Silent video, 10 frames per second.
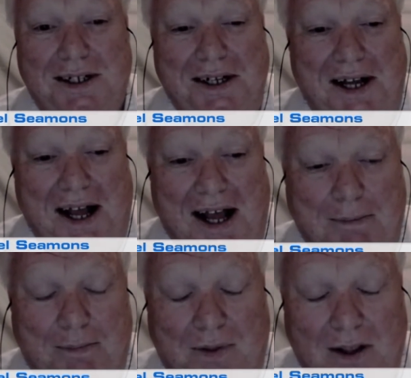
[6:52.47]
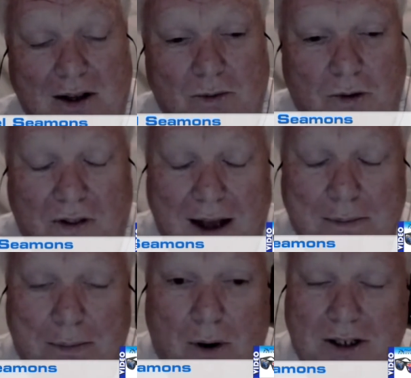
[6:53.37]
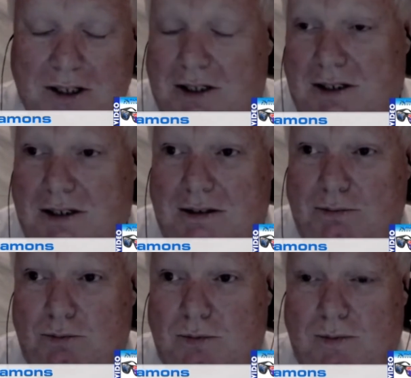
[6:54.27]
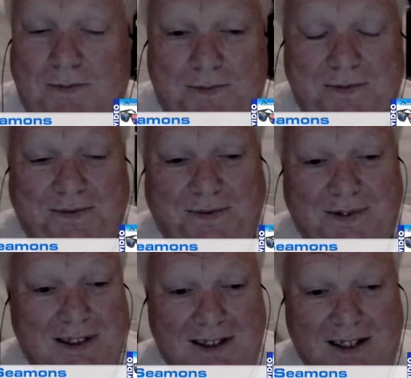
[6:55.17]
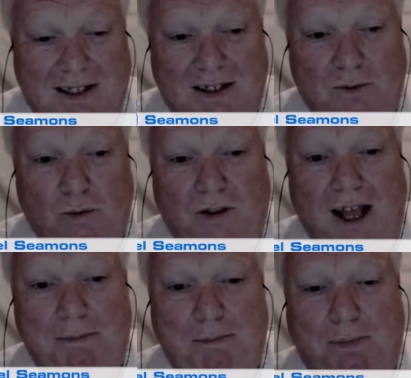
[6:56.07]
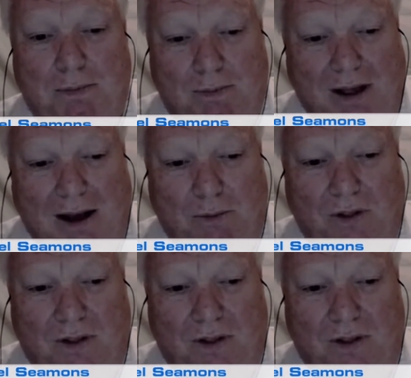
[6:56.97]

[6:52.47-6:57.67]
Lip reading: Well, if they've got $200 billion, I'm up for sale.